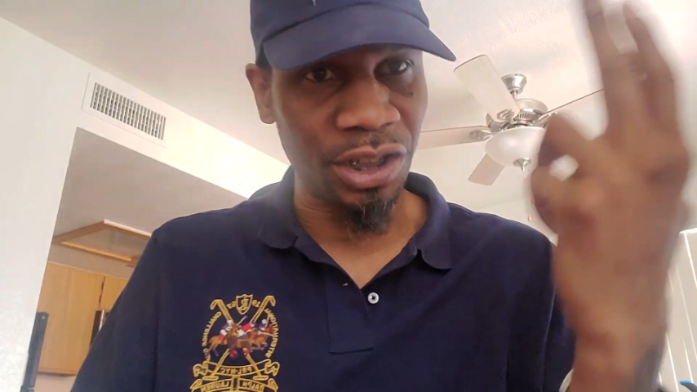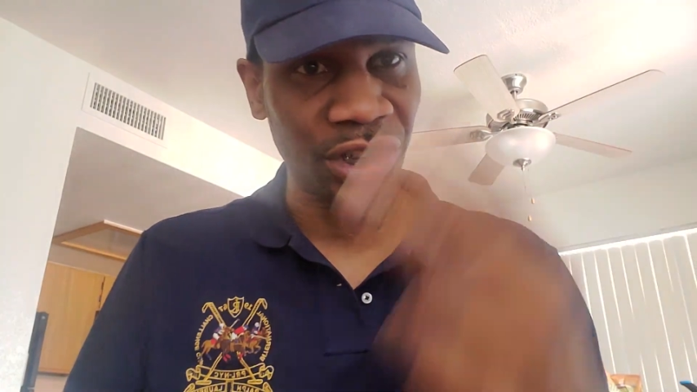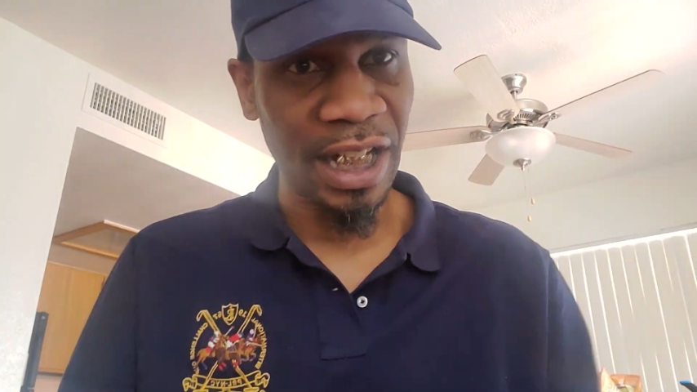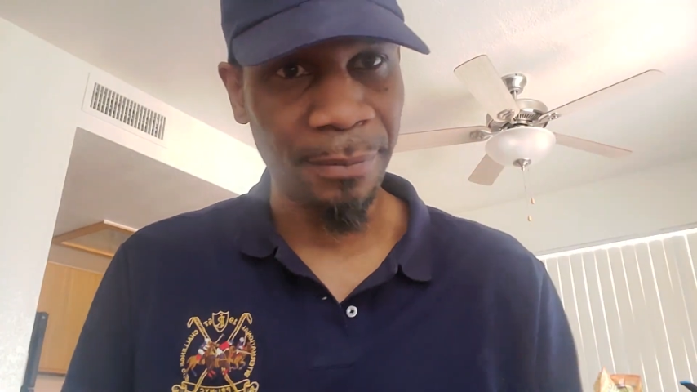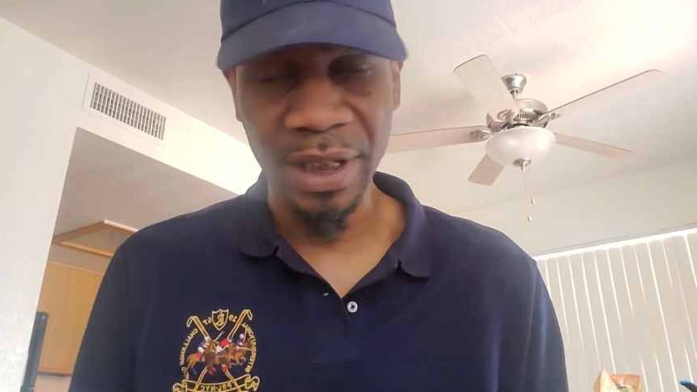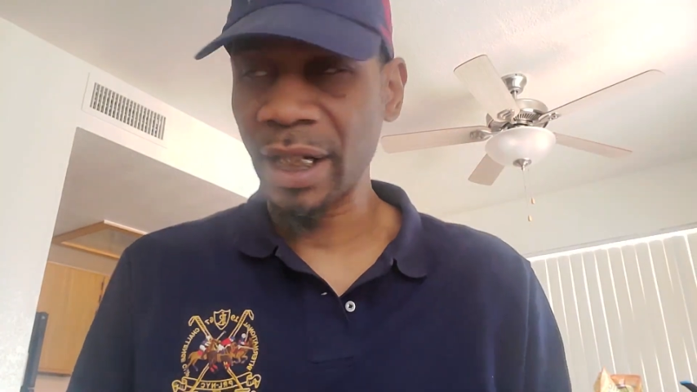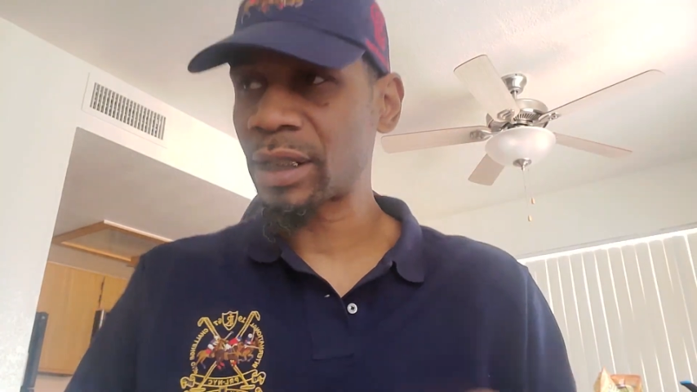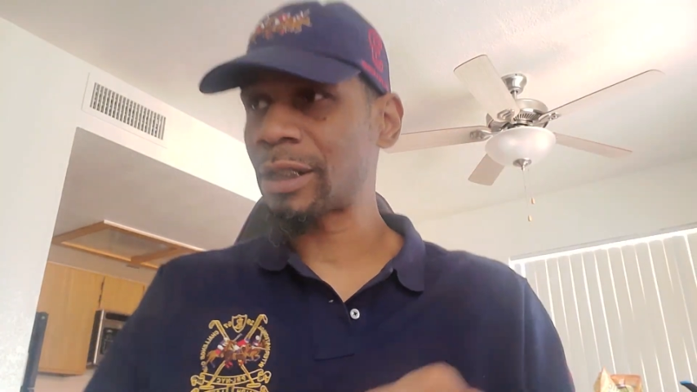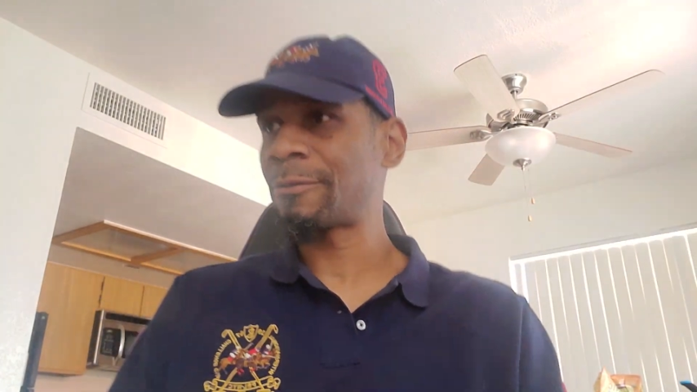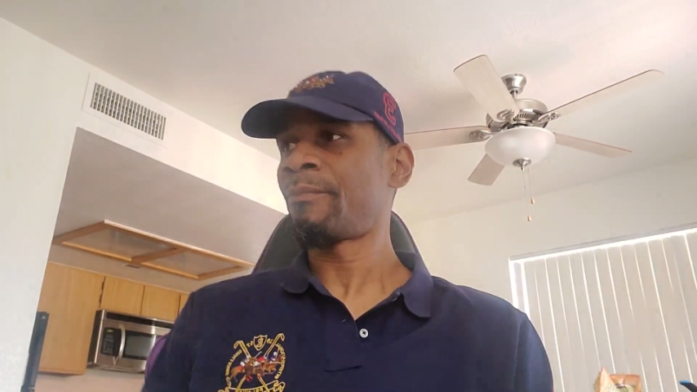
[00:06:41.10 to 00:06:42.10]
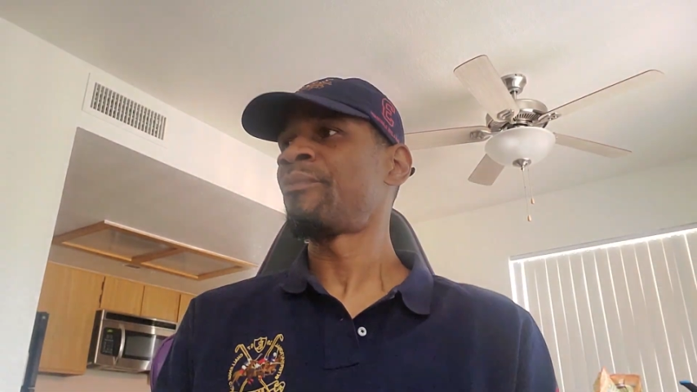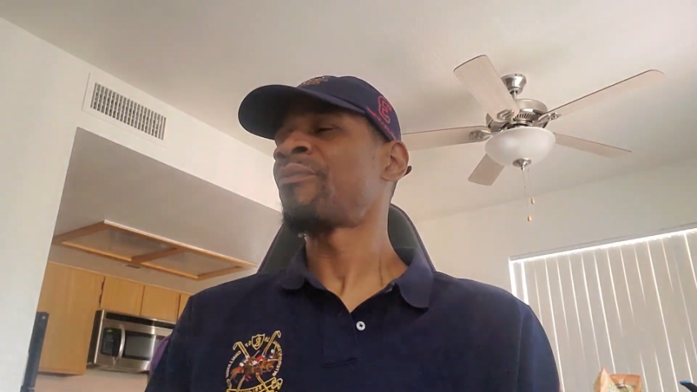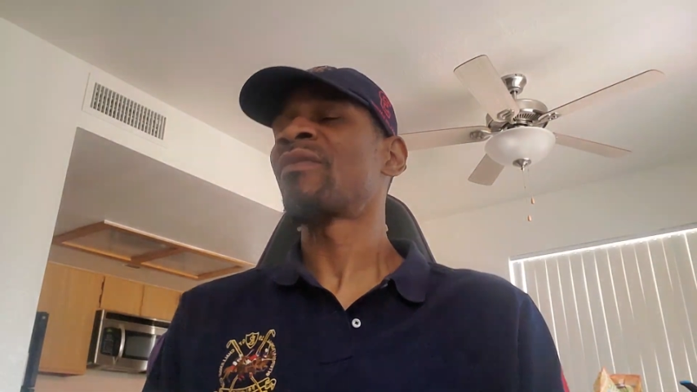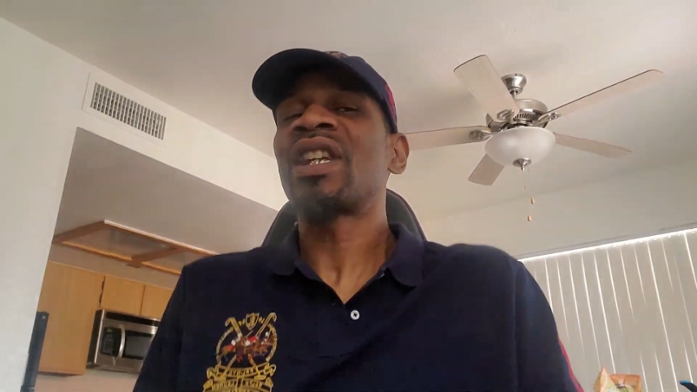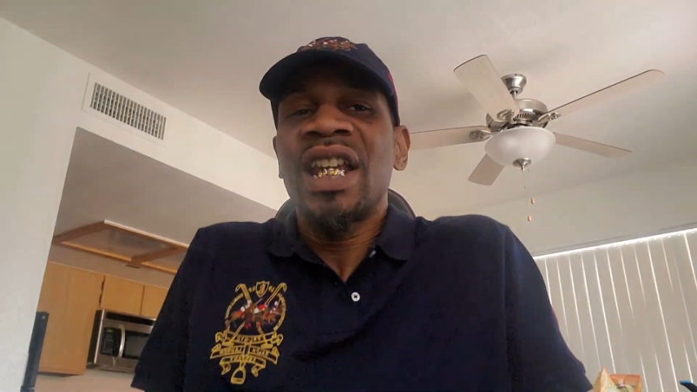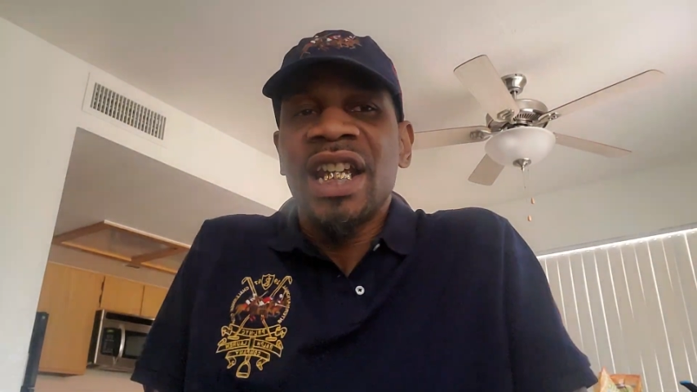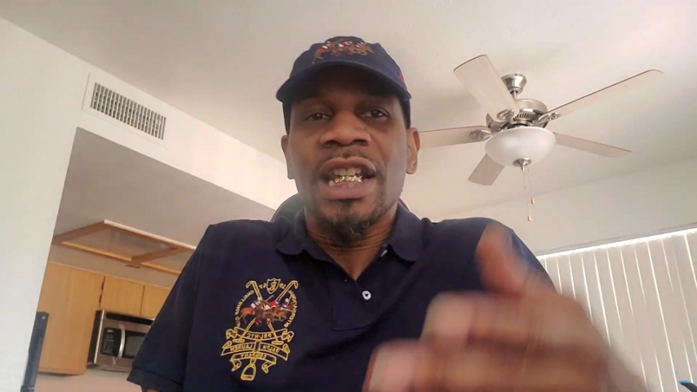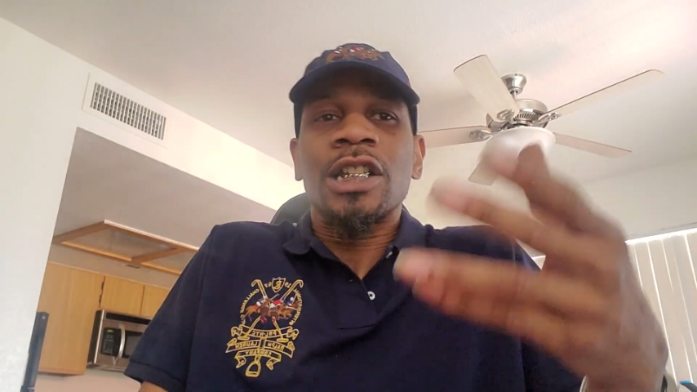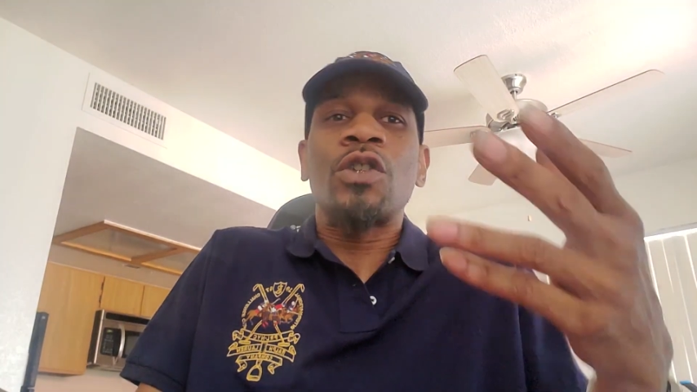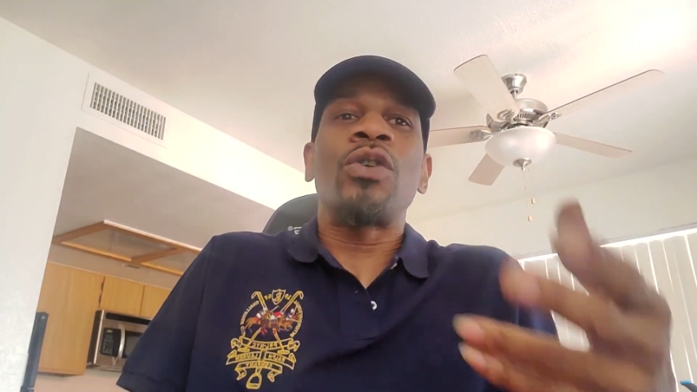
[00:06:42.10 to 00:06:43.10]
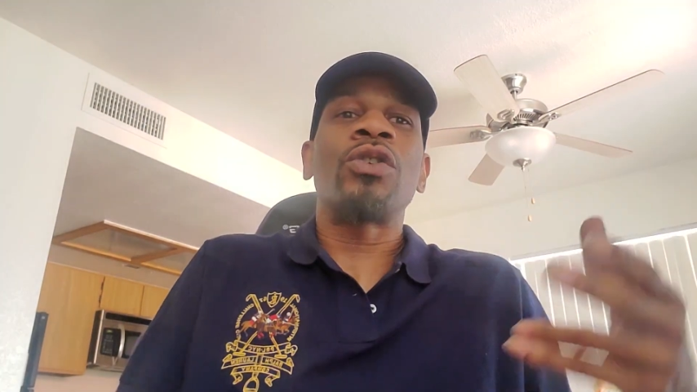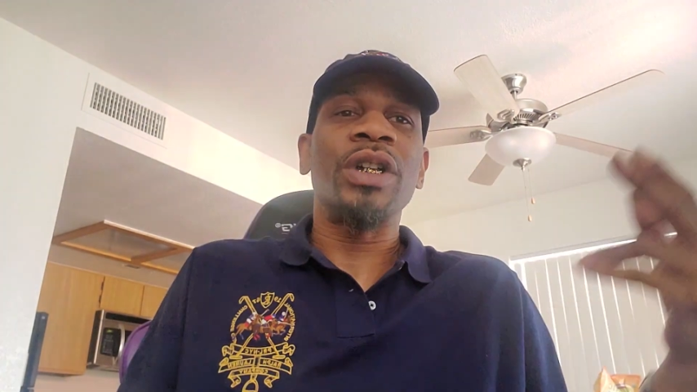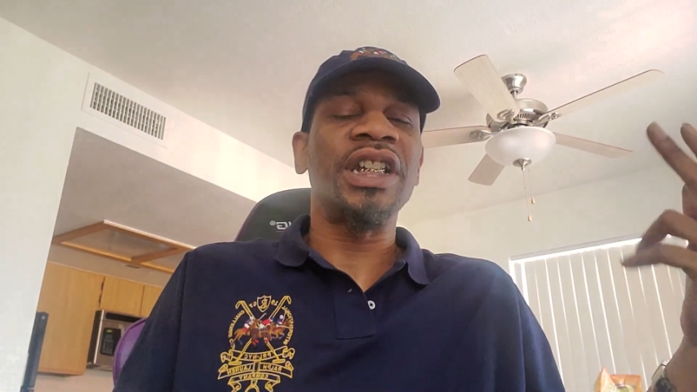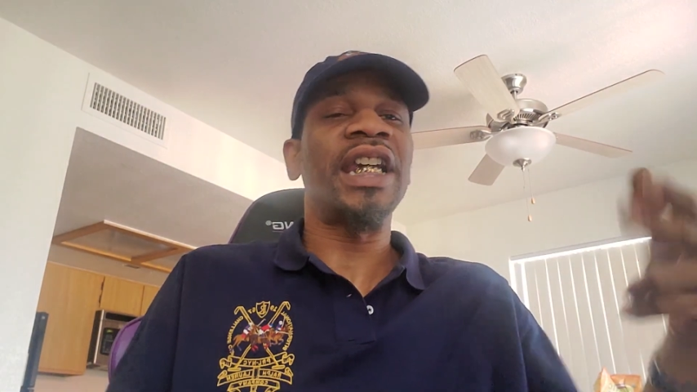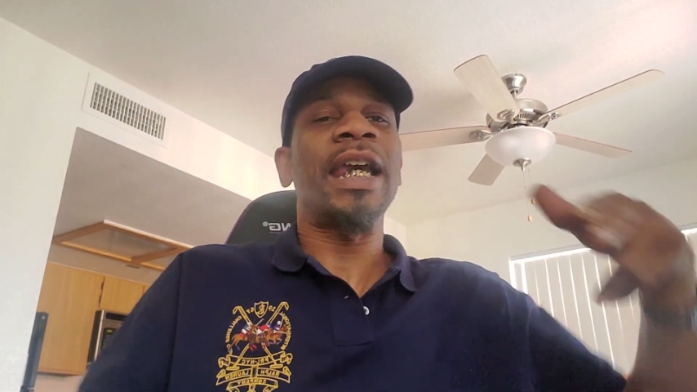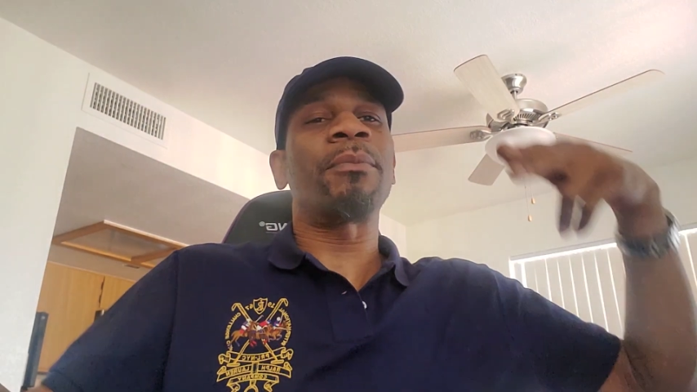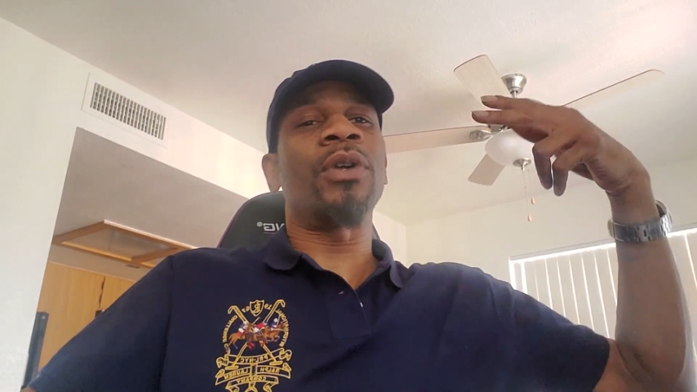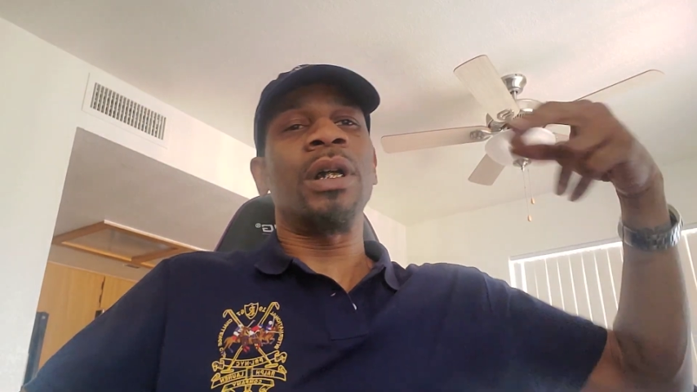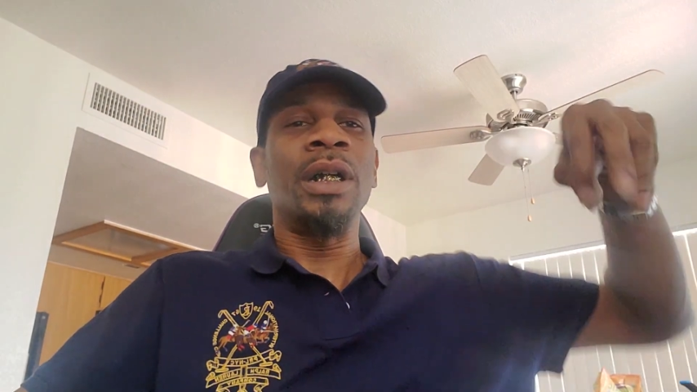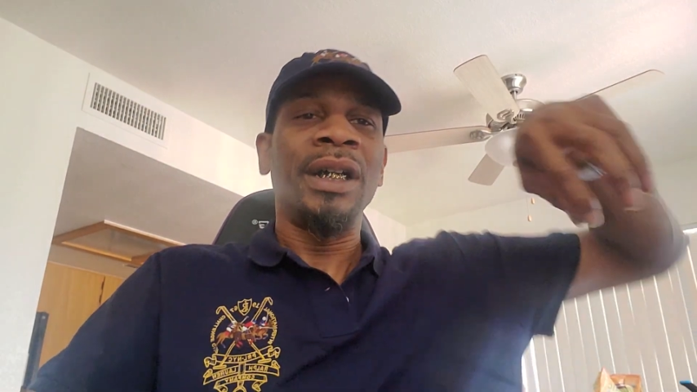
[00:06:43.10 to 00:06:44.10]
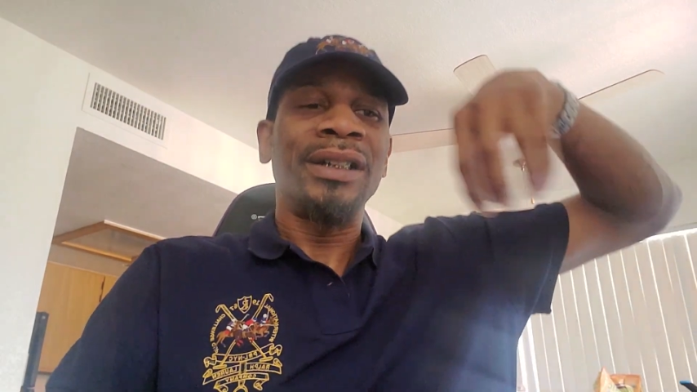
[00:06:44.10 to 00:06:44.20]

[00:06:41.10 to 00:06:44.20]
the Slam Dancer. Then he gets caught on camera